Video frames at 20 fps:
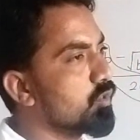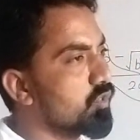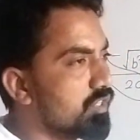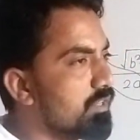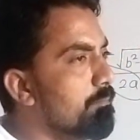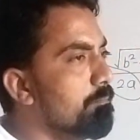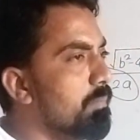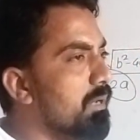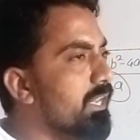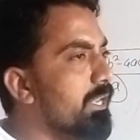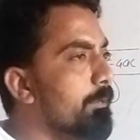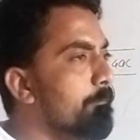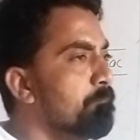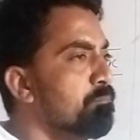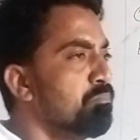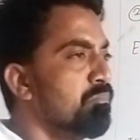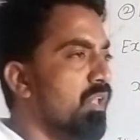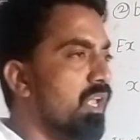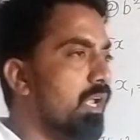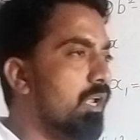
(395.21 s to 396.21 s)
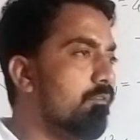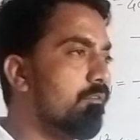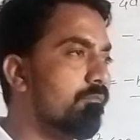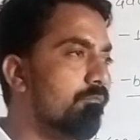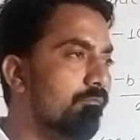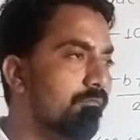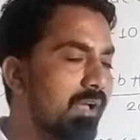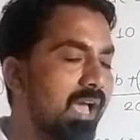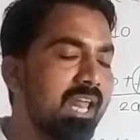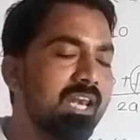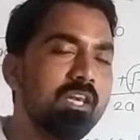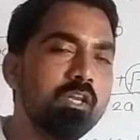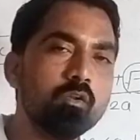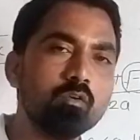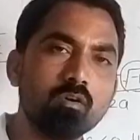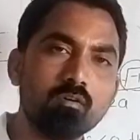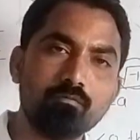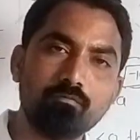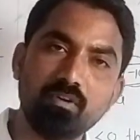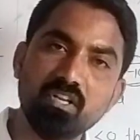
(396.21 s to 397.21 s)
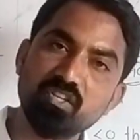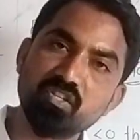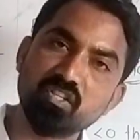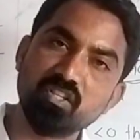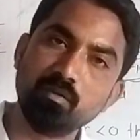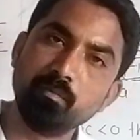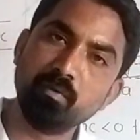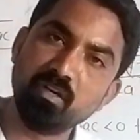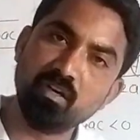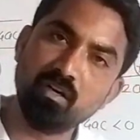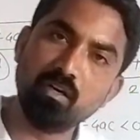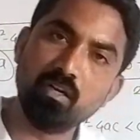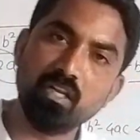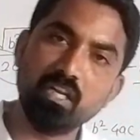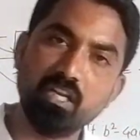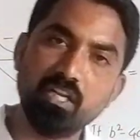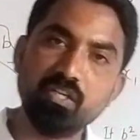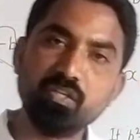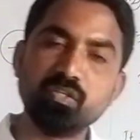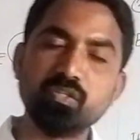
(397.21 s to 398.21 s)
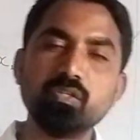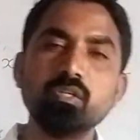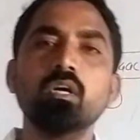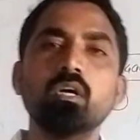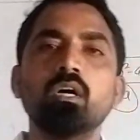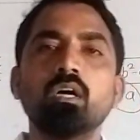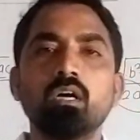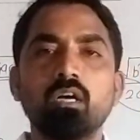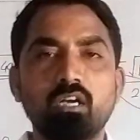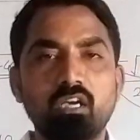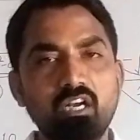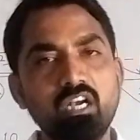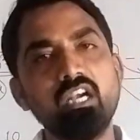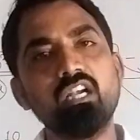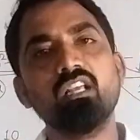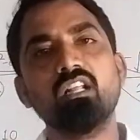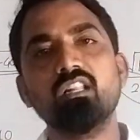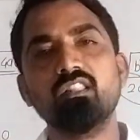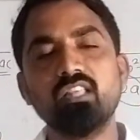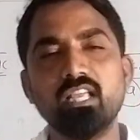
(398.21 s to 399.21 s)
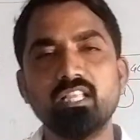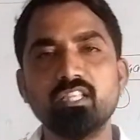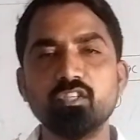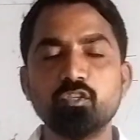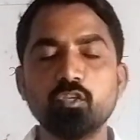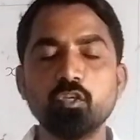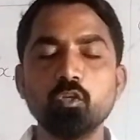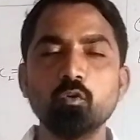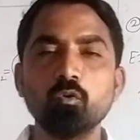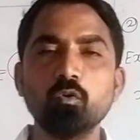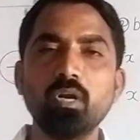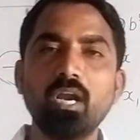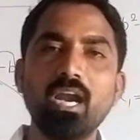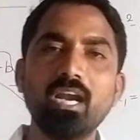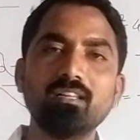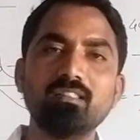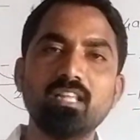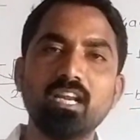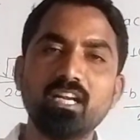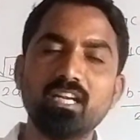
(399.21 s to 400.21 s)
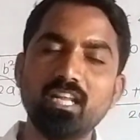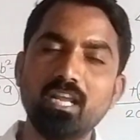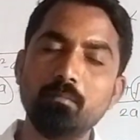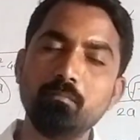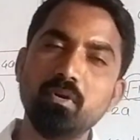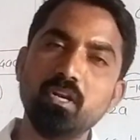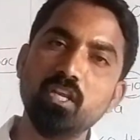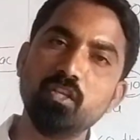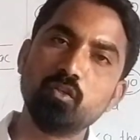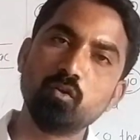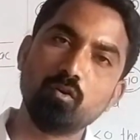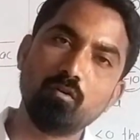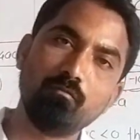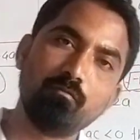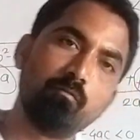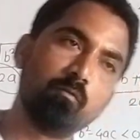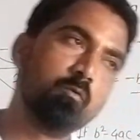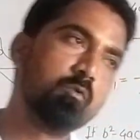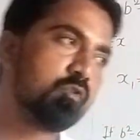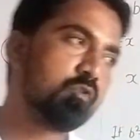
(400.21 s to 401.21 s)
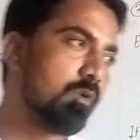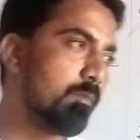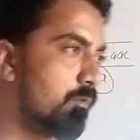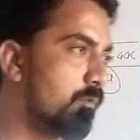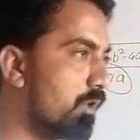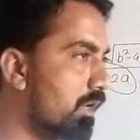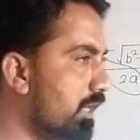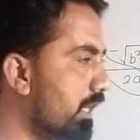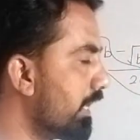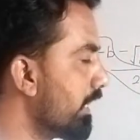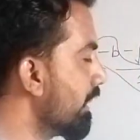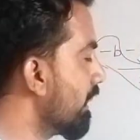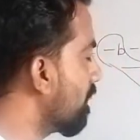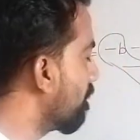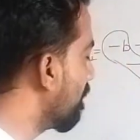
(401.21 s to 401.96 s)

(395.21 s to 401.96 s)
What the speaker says: So simply, if value of discriminant is greater than 0, at that time nature of roots of quadratic